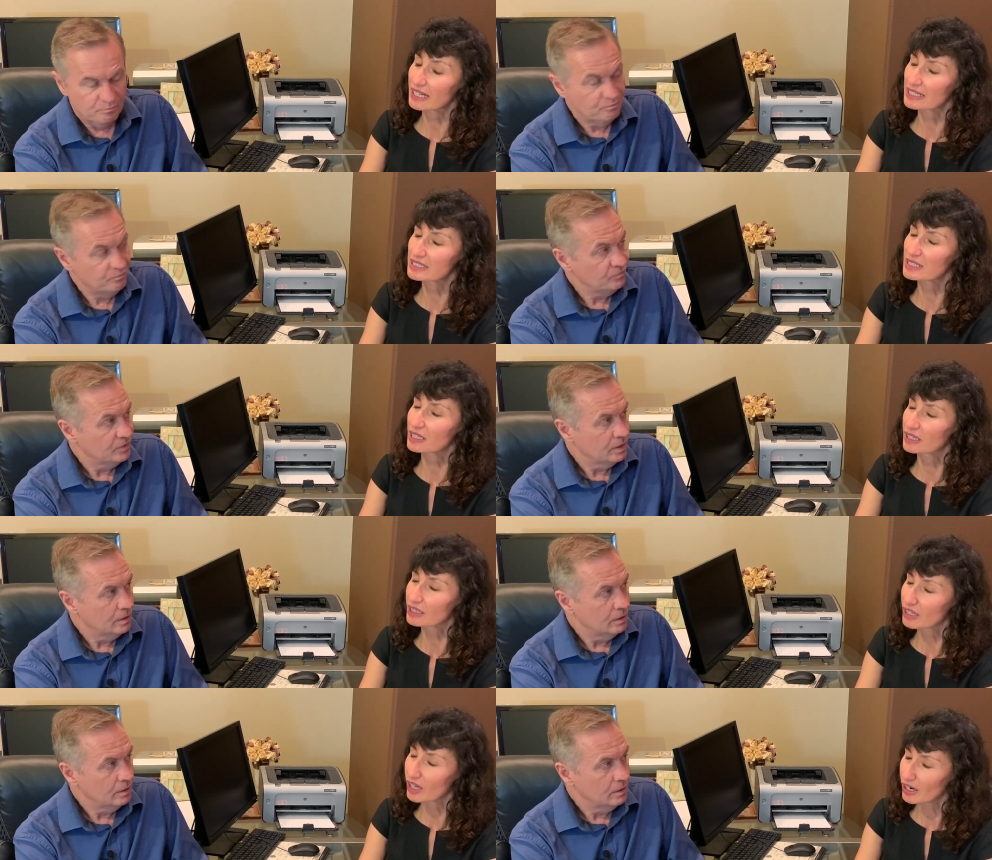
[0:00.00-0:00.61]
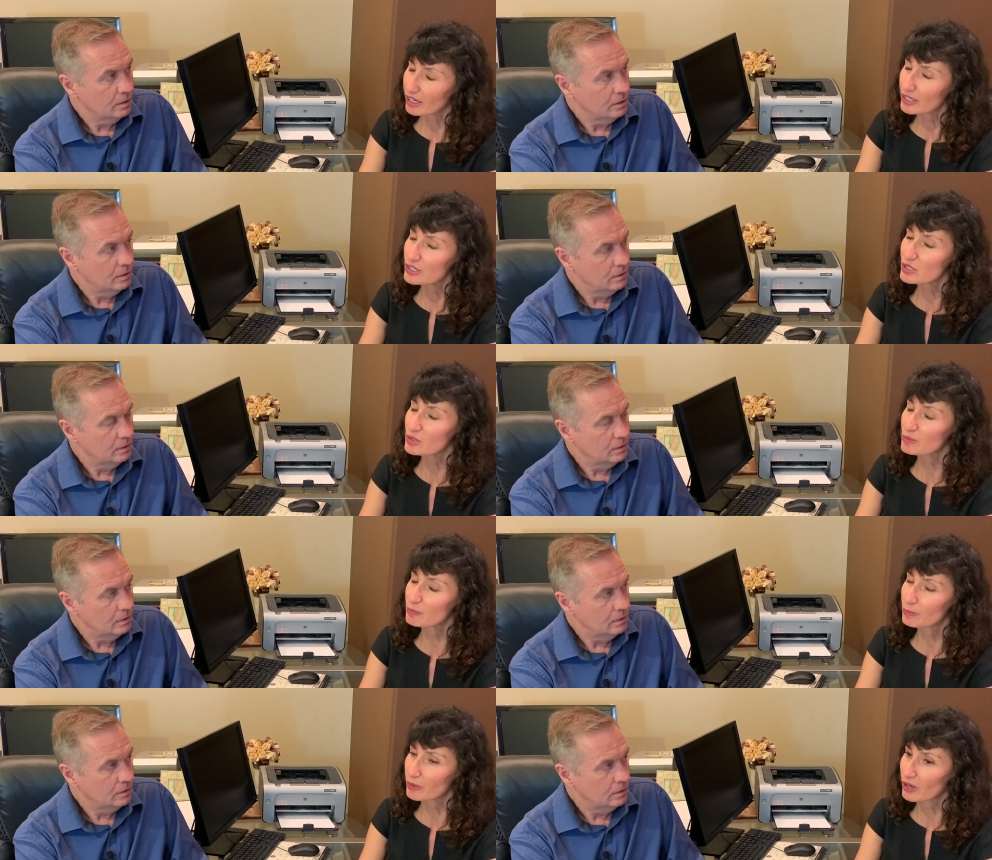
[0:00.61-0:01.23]
Speaker 1: a
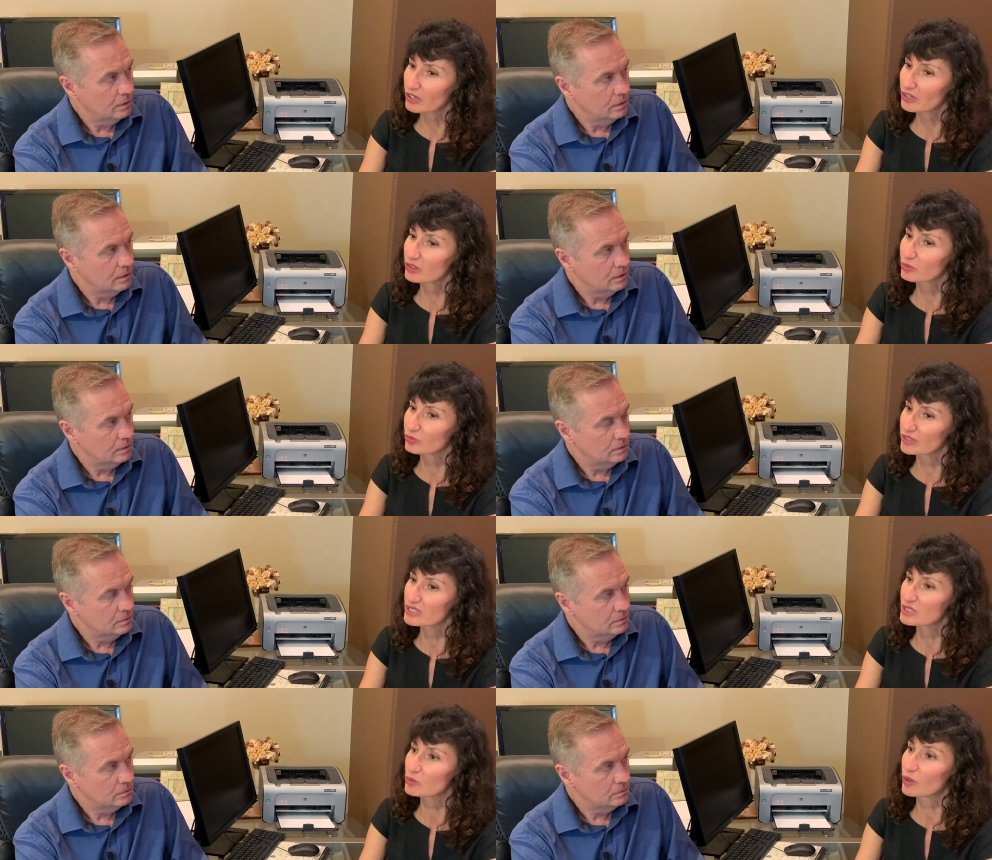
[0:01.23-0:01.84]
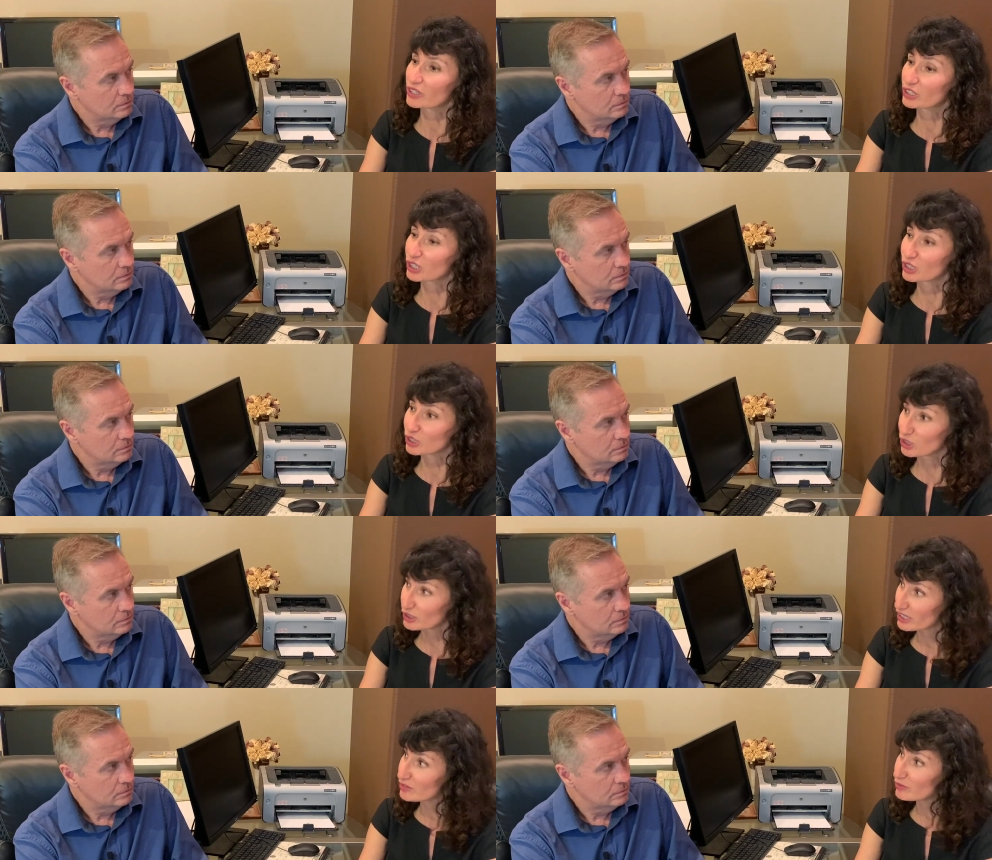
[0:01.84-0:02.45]
large part of the reason why they're
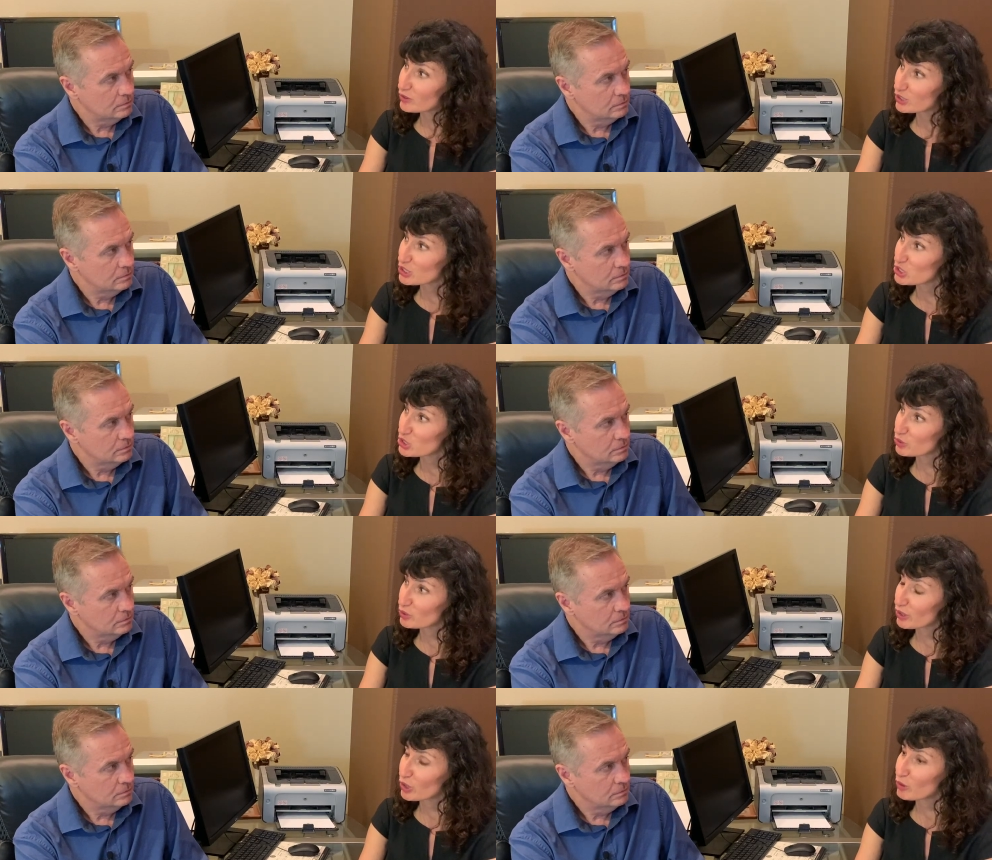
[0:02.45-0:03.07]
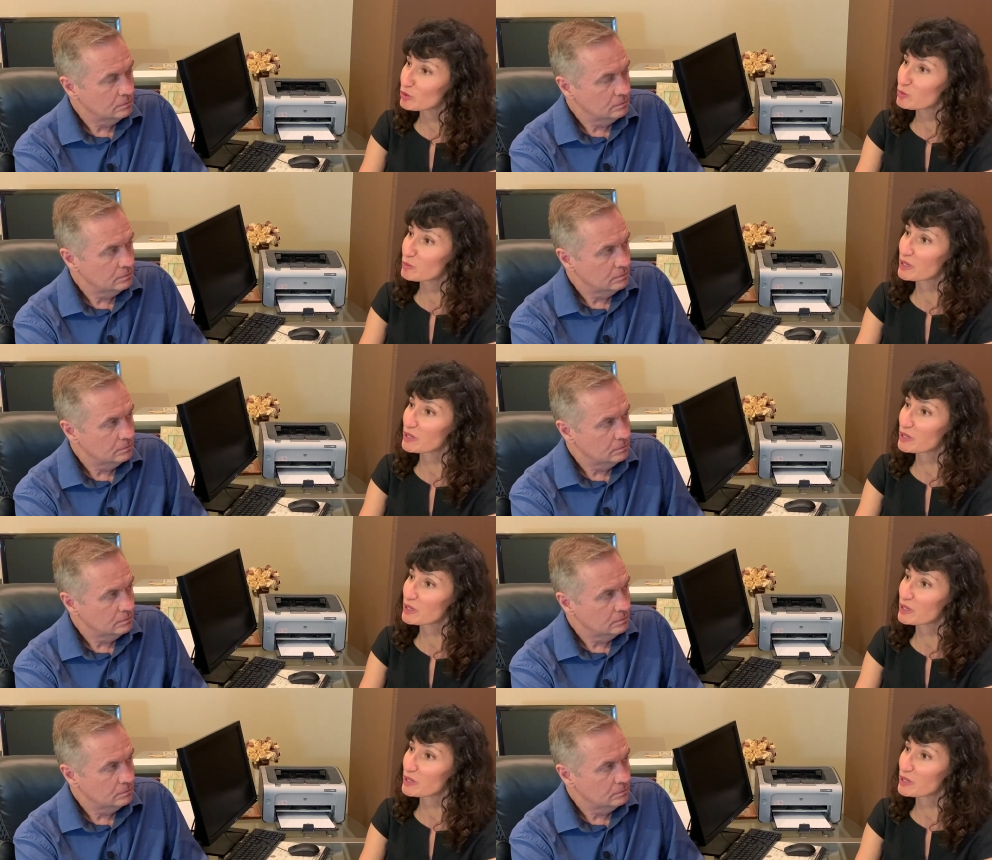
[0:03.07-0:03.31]
looking for these newer homes,